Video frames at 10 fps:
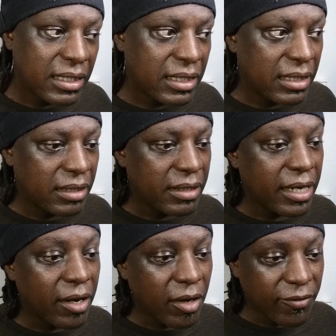
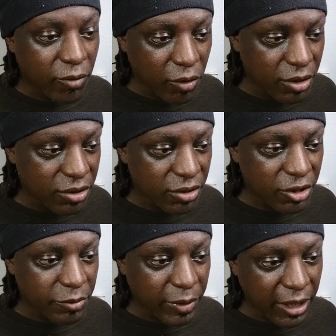Now, of course,
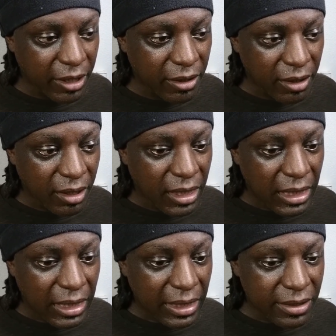Japan
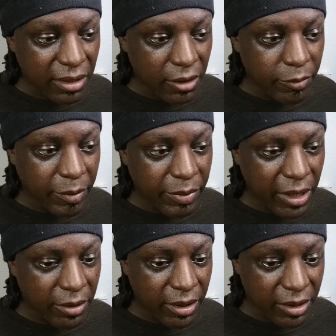is a little bit
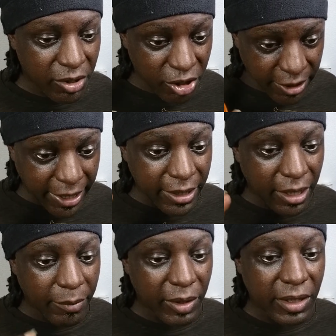better than
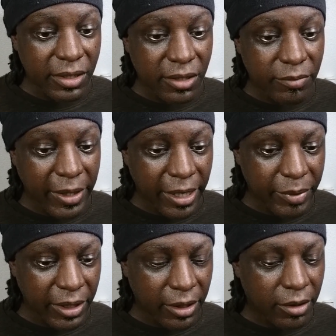China, but this is my
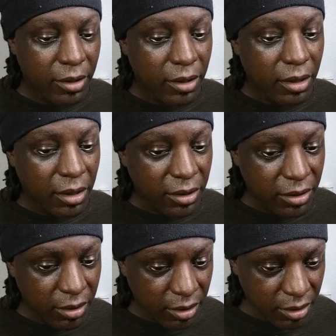opinion,
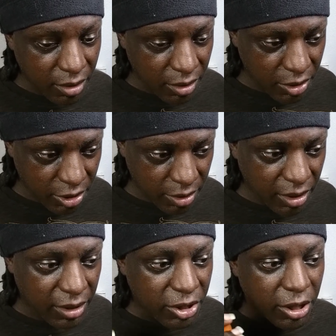than
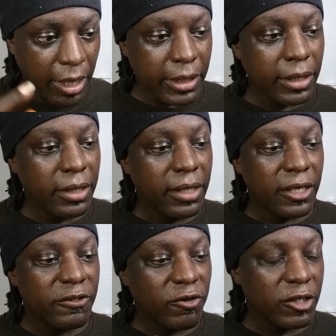China
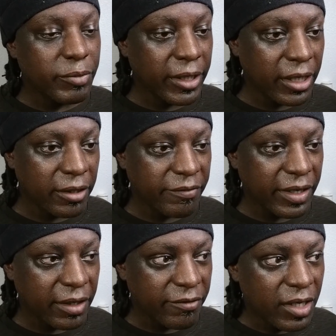as far as being
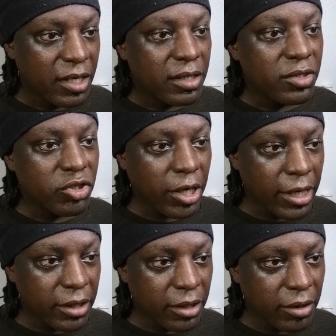innovative.
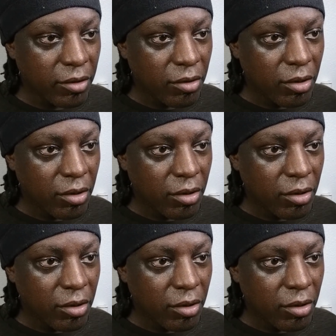Japan.